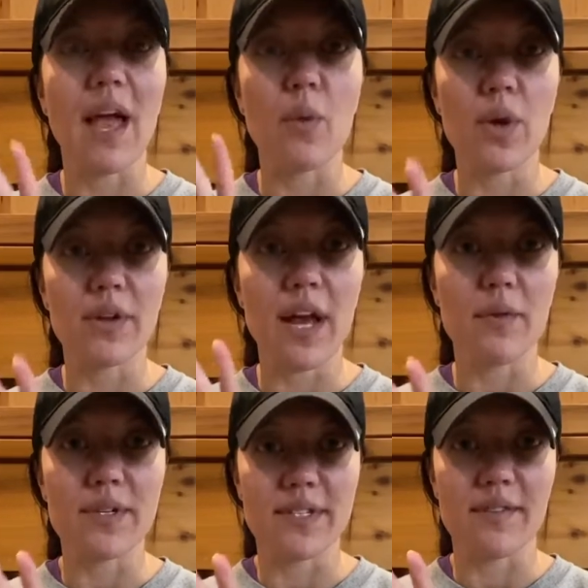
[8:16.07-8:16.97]
I will not
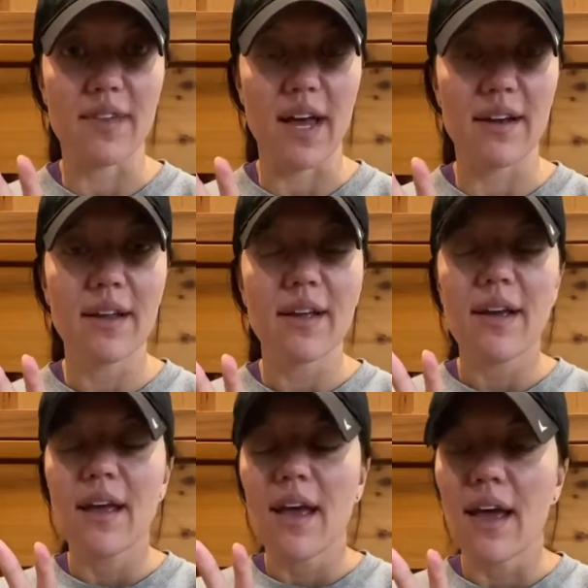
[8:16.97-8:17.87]
receive that.
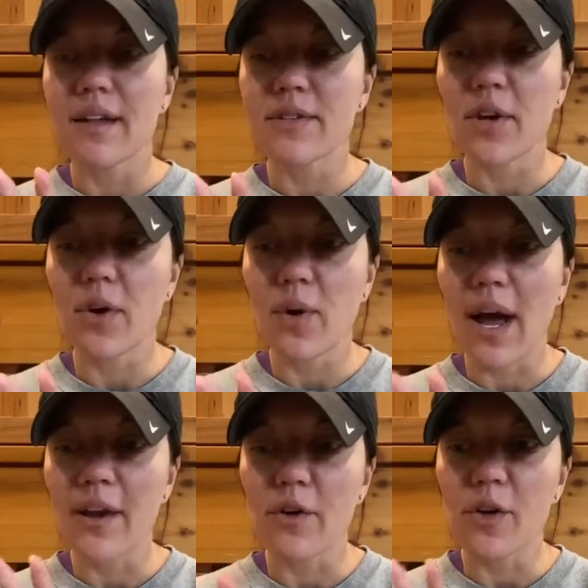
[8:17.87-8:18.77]
And so
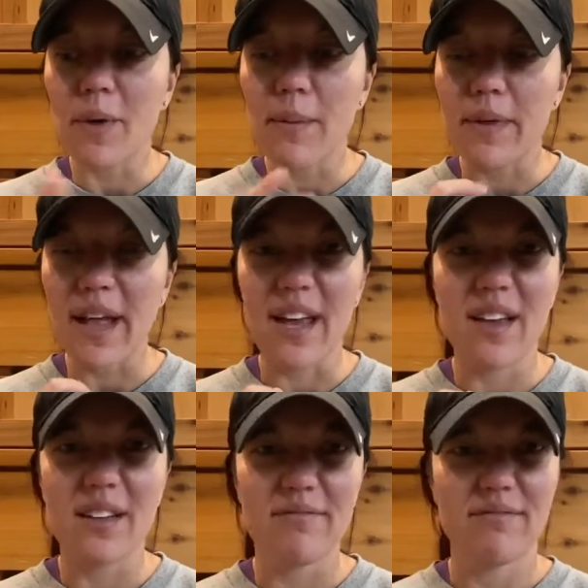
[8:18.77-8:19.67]
I know you might be
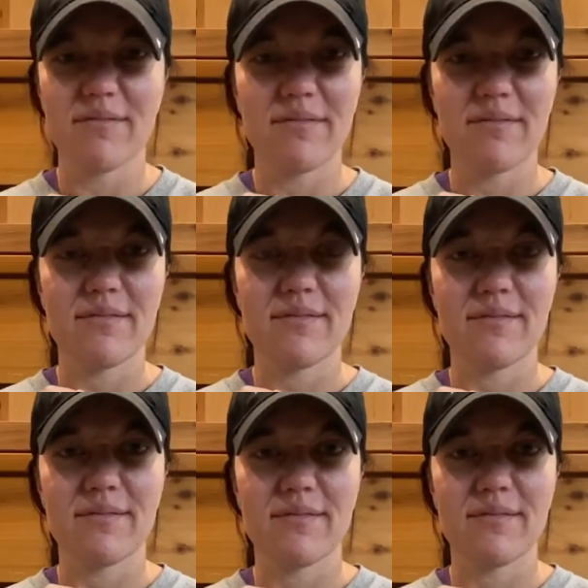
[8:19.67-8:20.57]
like,
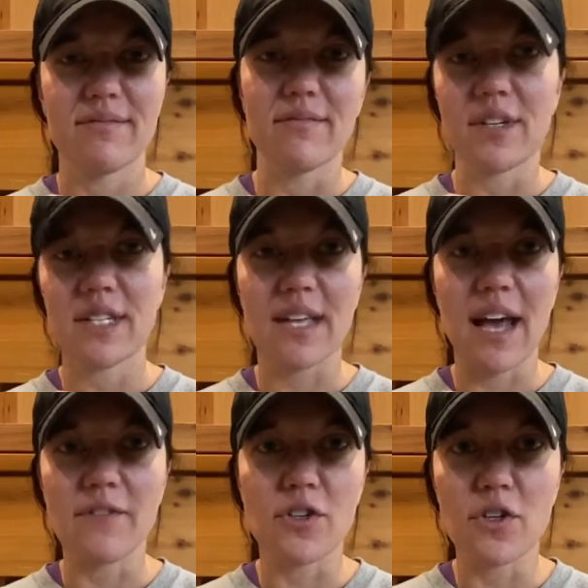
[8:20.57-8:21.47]
what does it
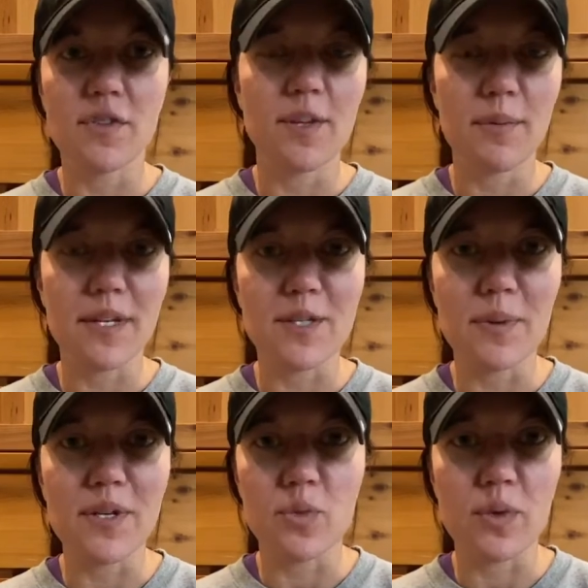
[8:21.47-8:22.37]
have to do if somebody
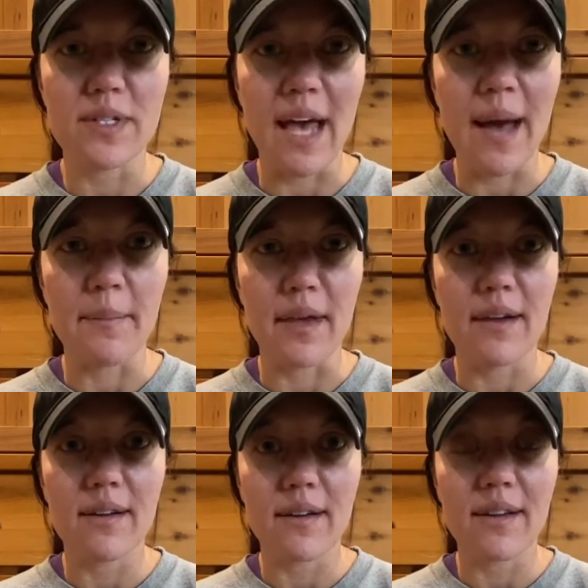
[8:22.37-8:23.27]
speaks words at me?
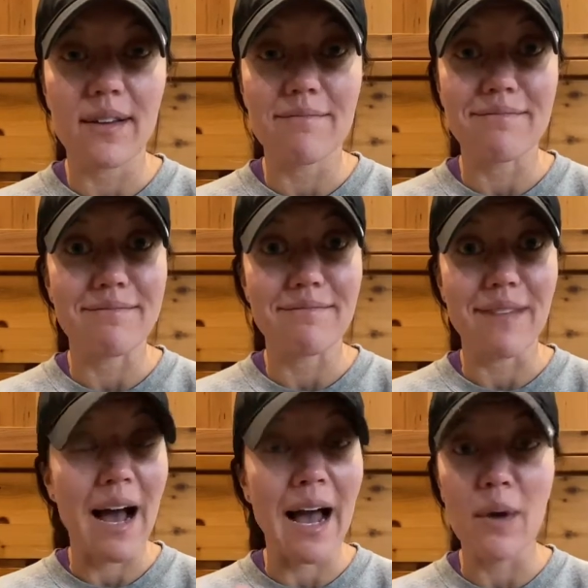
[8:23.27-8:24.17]

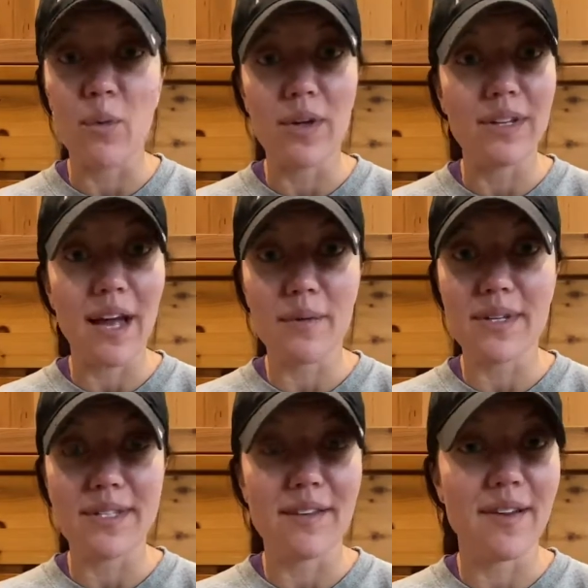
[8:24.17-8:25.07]
I will not
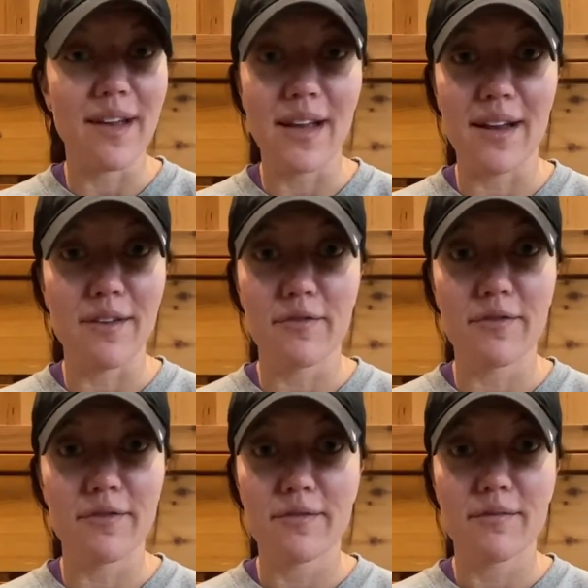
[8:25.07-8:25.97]
receive a
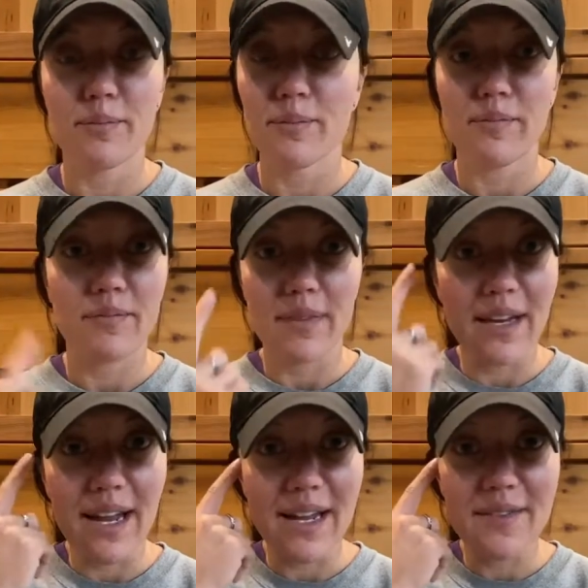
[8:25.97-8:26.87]
negative a
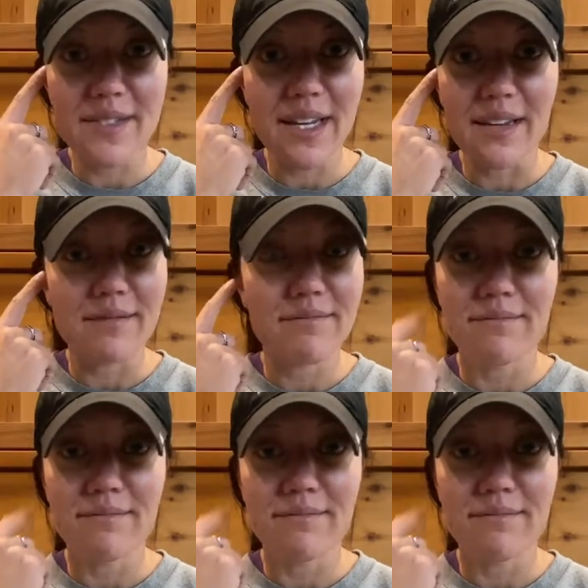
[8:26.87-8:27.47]
negative seed.